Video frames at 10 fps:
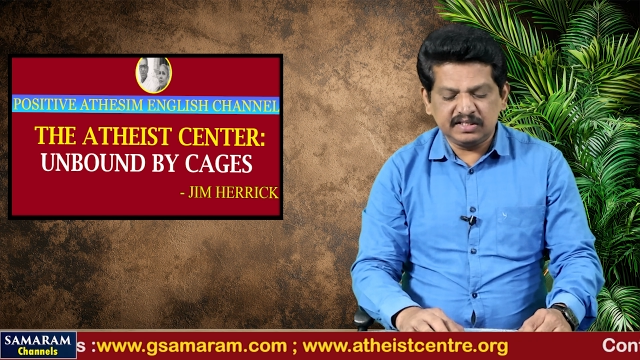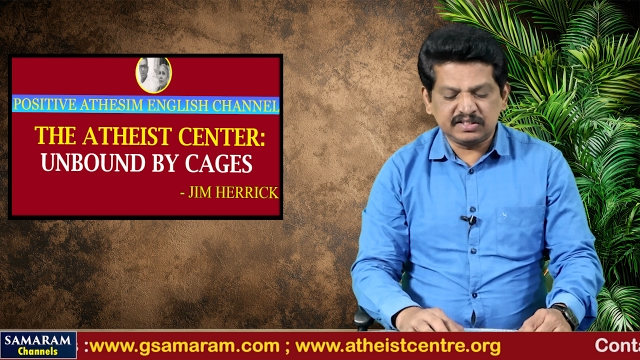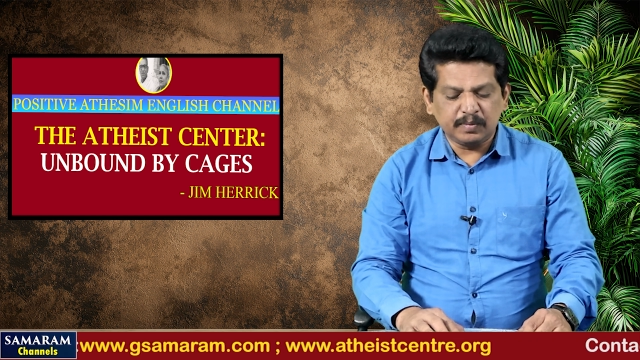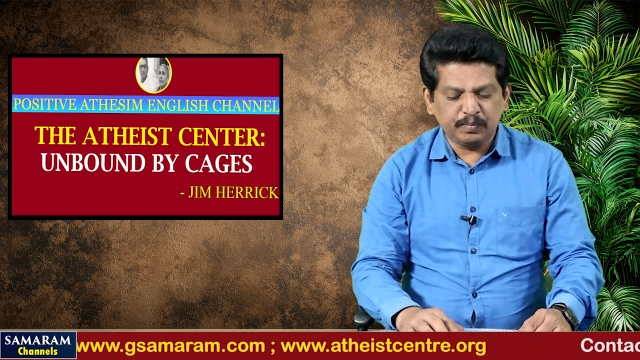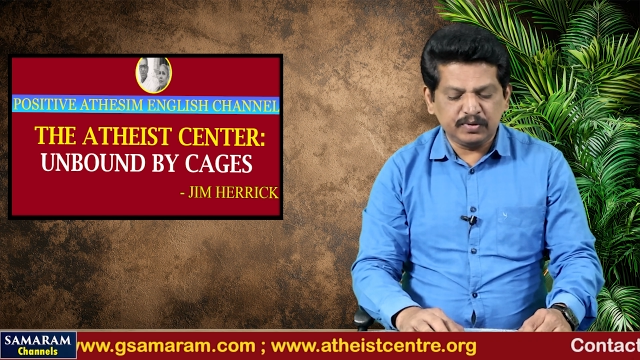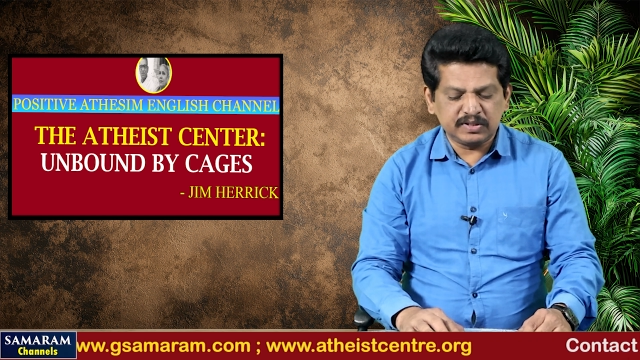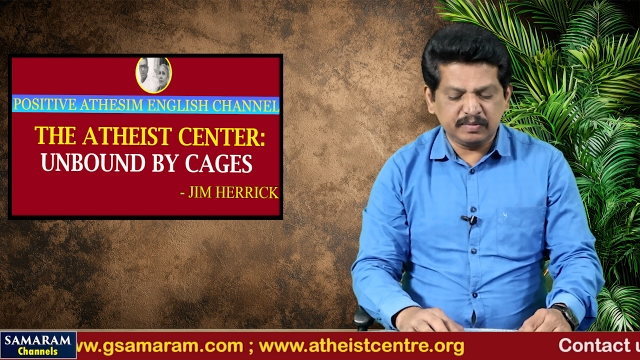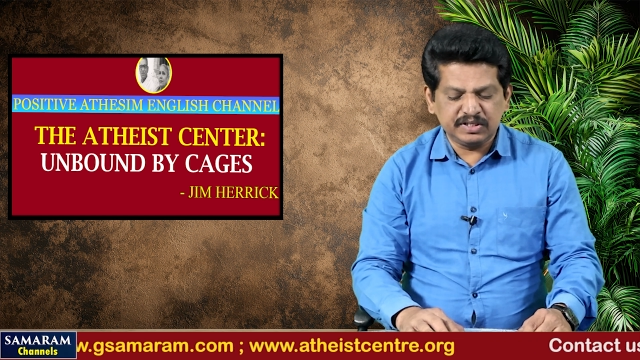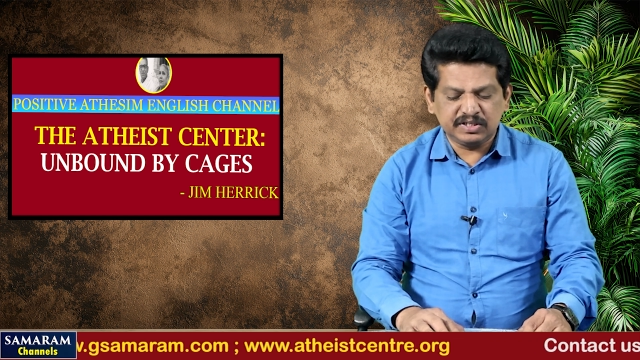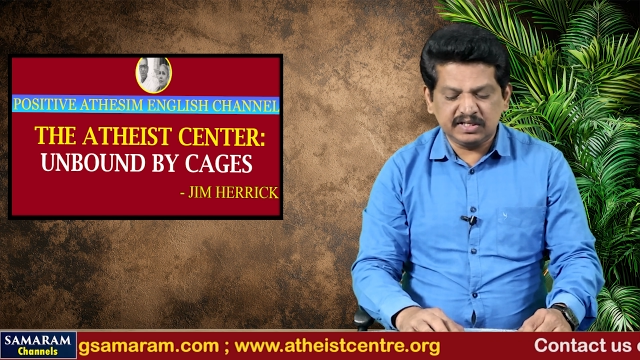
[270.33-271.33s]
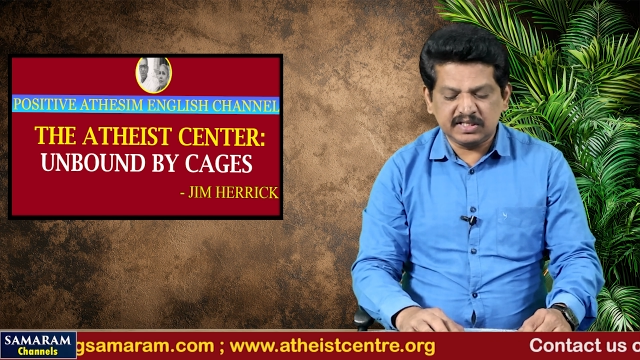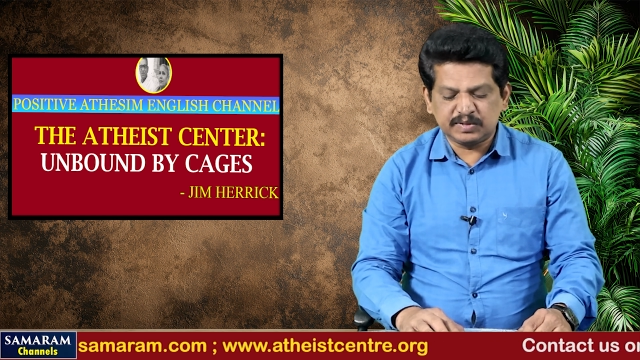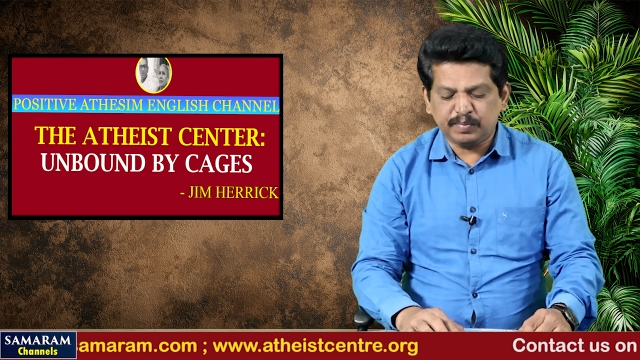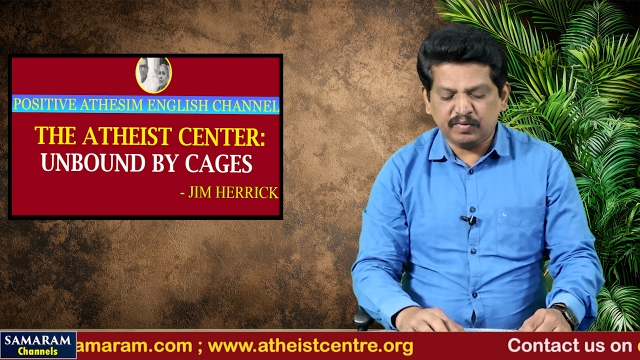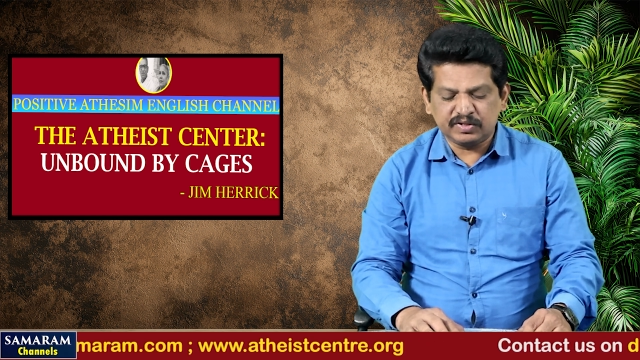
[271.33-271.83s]
supposed mysterious
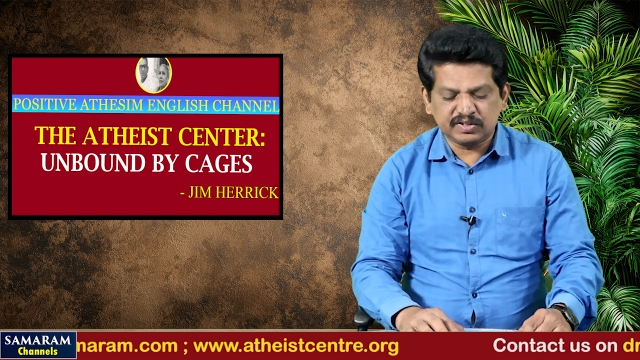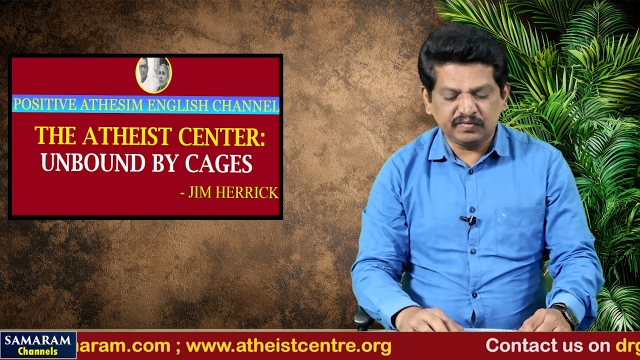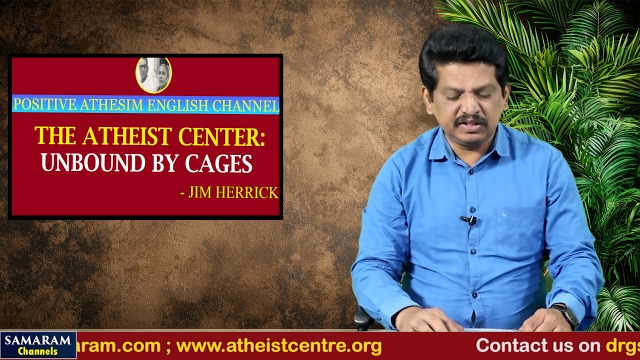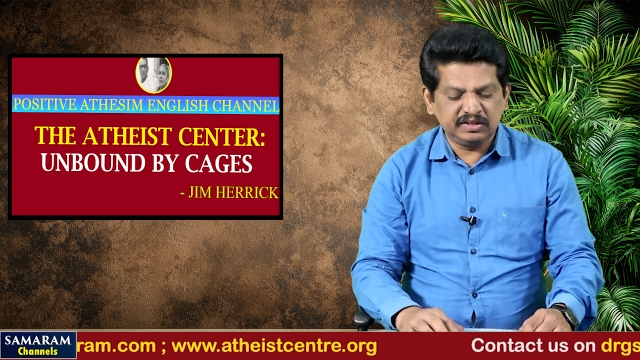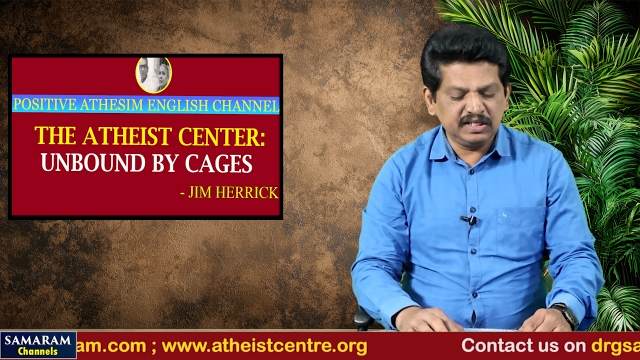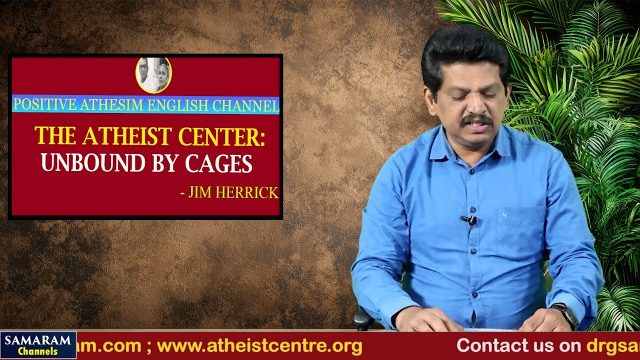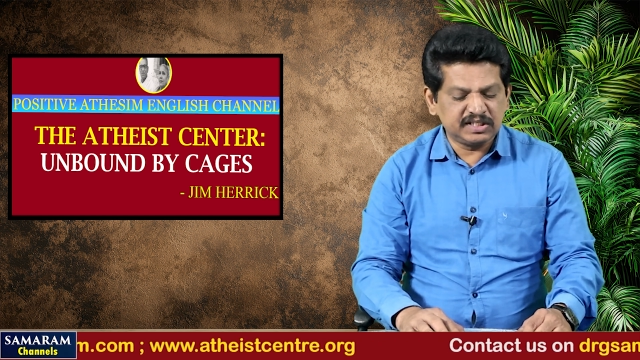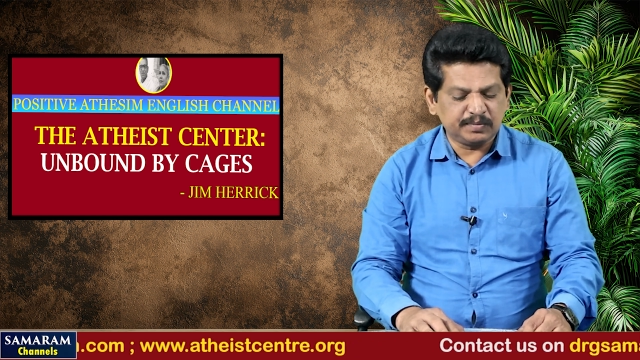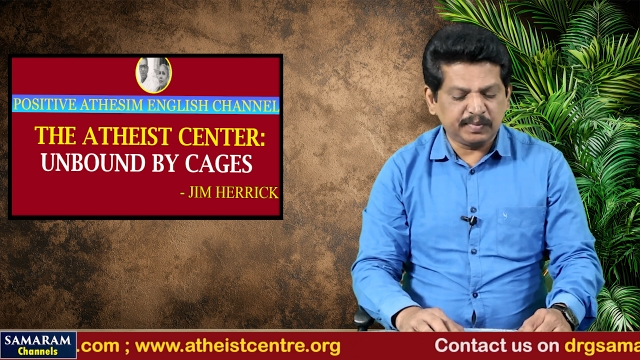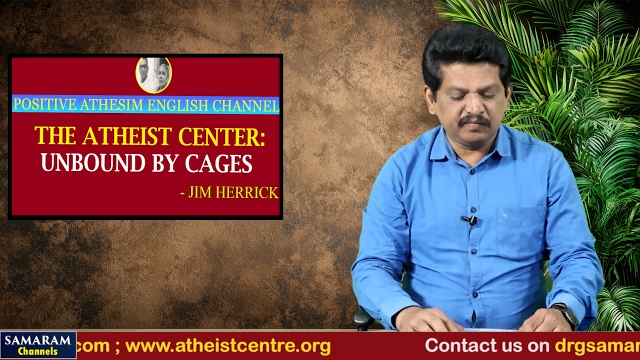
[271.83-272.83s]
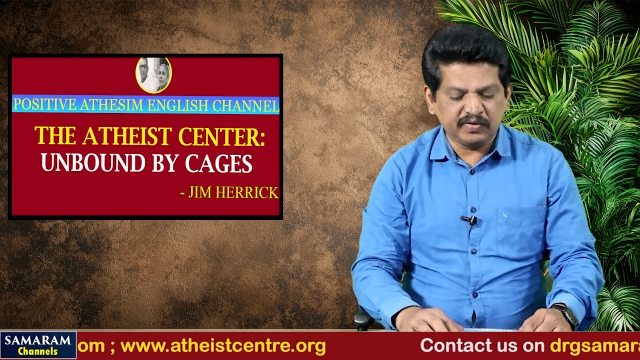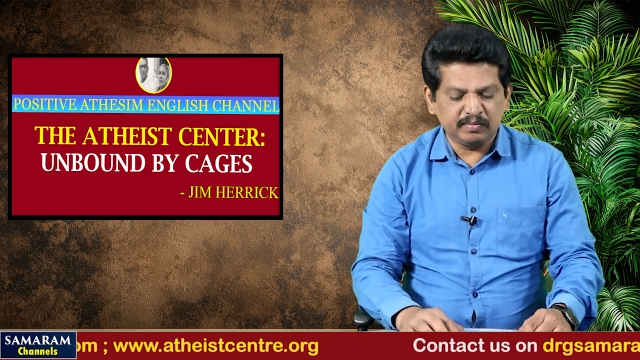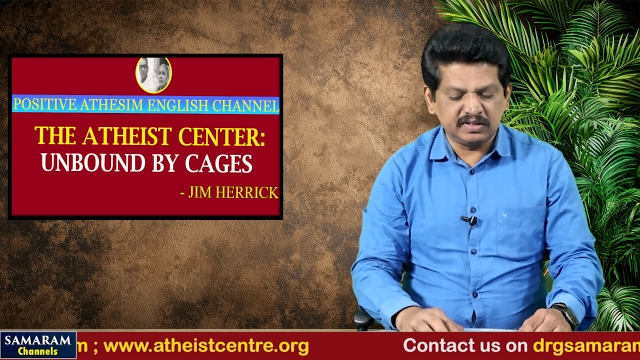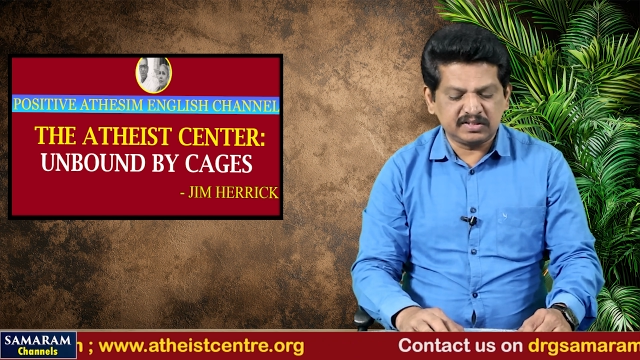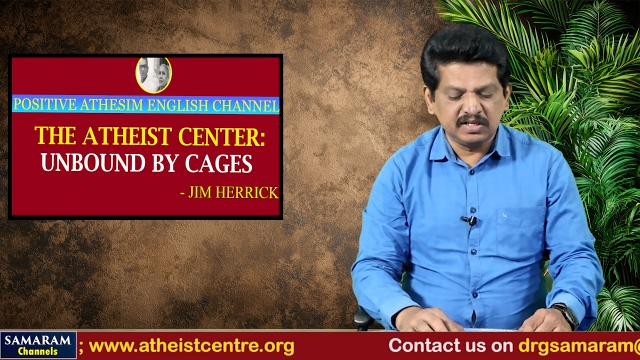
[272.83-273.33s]
powers of the theist
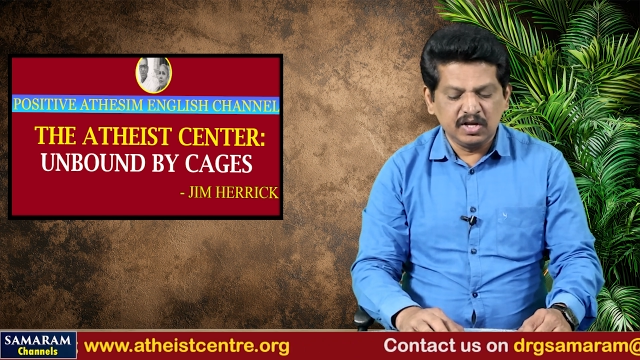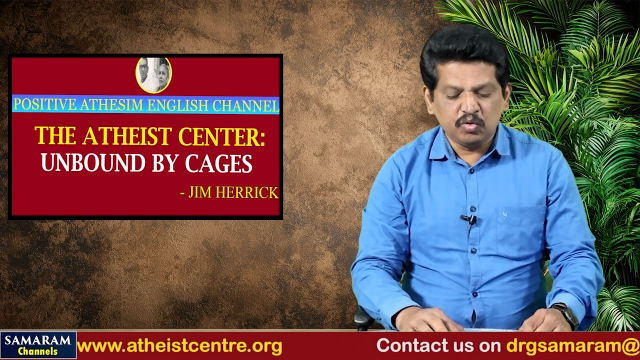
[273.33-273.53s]
performers